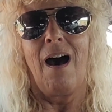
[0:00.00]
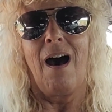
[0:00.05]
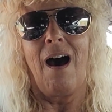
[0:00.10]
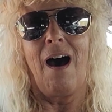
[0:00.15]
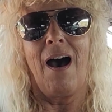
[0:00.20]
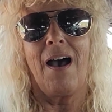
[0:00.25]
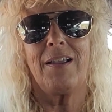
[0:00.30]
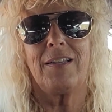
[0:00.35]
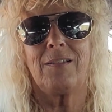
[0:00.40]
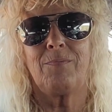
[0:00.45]

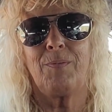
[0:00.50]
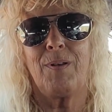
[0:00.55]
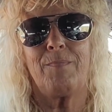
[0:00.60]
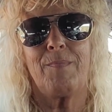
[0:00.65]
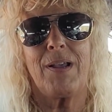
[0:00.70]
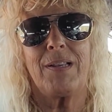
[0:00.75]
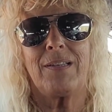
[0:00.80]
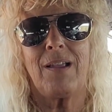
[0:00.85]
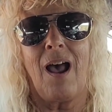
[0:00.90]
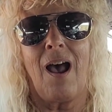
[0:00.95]
I split
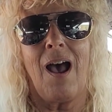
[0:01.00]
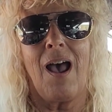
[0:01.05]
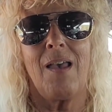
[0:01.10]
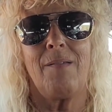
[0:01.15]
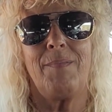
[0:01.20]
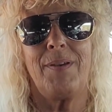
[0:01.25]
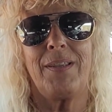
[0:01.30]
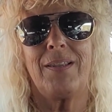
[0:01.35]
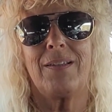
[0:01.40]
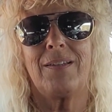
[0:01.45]
my
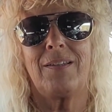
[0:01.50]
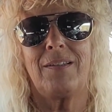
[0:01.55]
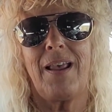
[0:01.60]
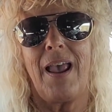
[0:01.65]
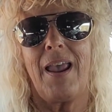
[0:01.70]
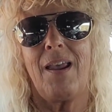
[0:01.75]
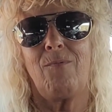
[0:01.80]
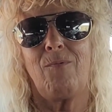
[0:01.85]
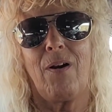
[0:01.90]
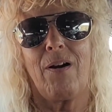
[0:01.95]
time in the
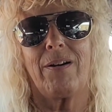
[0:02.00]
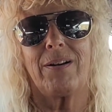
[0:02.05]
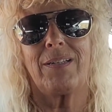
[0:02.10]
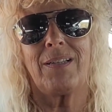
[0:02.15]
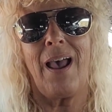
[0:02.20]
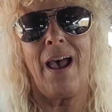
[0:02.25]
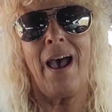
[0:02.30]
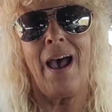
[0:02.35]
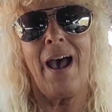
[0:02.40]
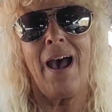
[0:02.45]
state where
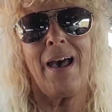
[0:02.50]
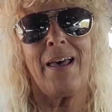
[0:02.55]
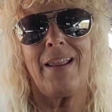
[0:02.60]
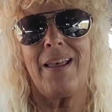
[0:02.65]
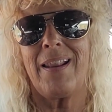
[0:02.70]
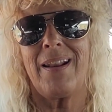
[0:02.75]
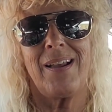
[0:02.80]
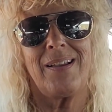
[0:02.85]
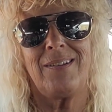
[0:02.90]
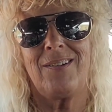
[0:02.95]
it's at,
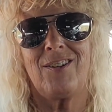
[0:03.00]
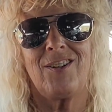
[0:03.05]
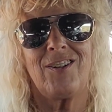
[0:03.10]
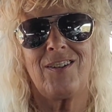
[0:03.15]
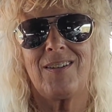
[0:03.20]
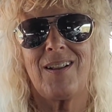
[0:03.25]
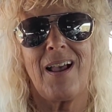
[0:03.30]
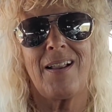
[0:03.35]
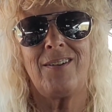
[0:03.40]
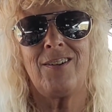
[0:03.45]
and I
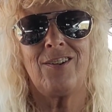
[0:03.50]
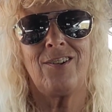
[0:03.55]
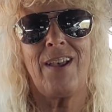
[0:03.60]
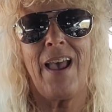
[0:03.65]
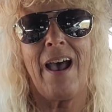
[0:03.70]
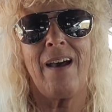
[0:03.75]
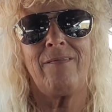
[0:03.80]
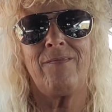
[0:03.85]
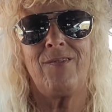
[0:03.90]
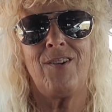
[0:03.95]
just
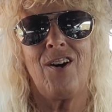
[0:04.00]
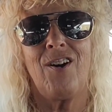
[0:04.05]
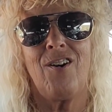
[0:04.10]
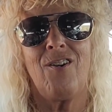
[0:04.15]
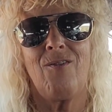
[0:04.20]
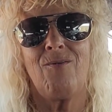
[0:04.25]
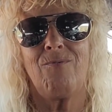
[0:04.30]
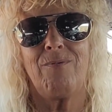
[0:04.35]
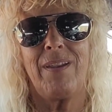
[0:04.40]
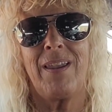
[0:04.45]
have
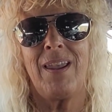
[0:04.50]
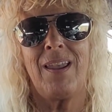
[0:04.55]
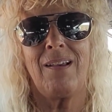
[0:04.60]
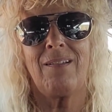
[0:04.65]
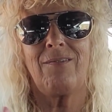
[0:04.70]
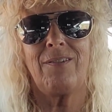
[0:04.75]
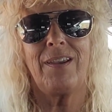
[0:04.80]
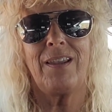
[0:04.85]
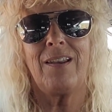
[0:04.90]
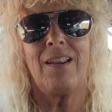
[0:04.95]
no
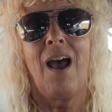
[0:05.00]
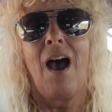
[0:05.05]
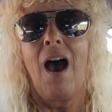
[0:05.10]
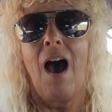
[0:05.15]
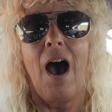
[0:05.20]
inkling.